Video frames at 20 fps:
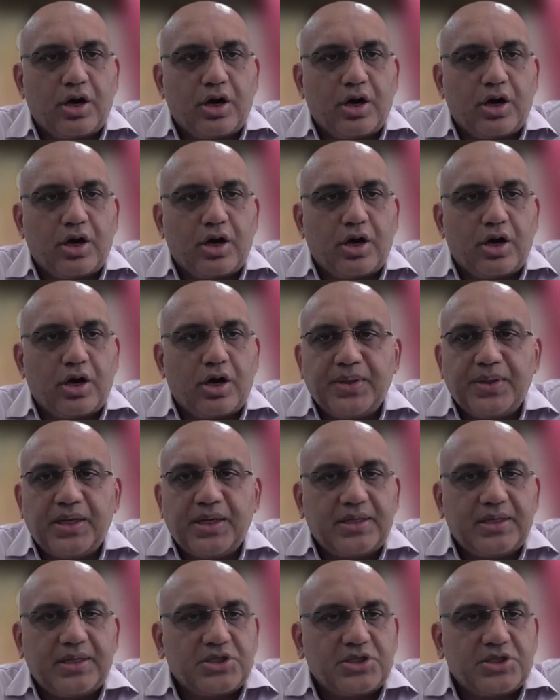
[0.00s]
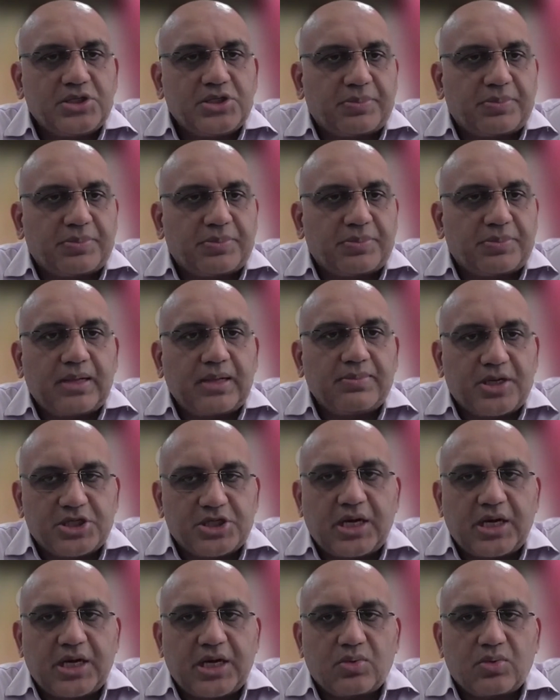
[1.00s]
TFBP Jamnalal
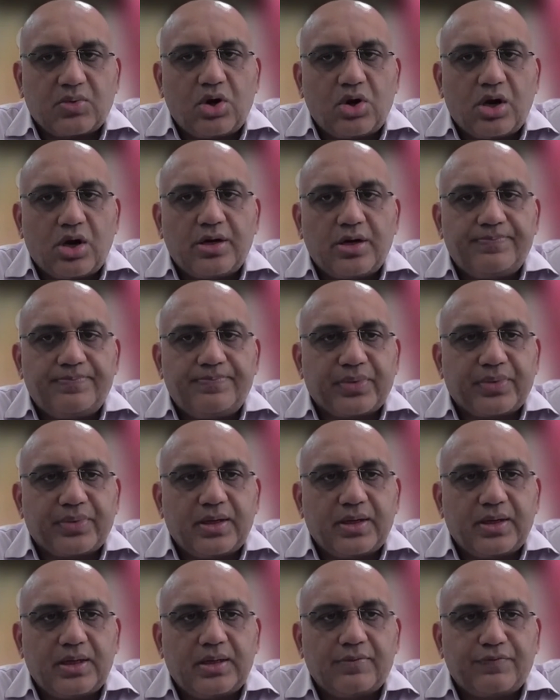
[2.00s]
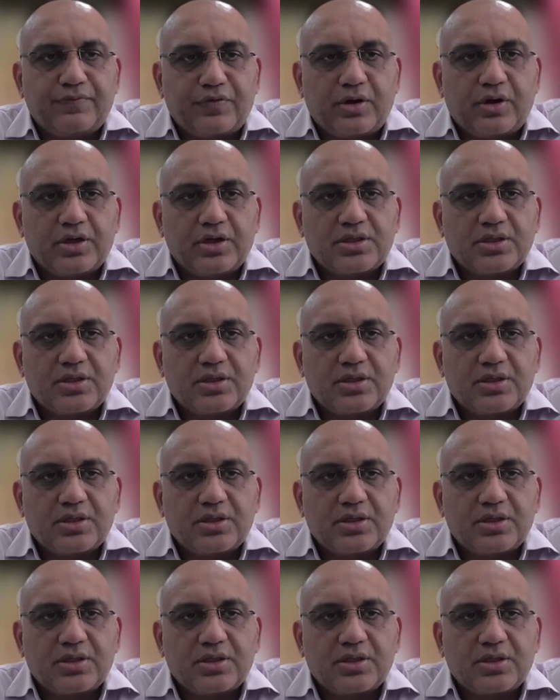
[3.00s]
Bajaj Award for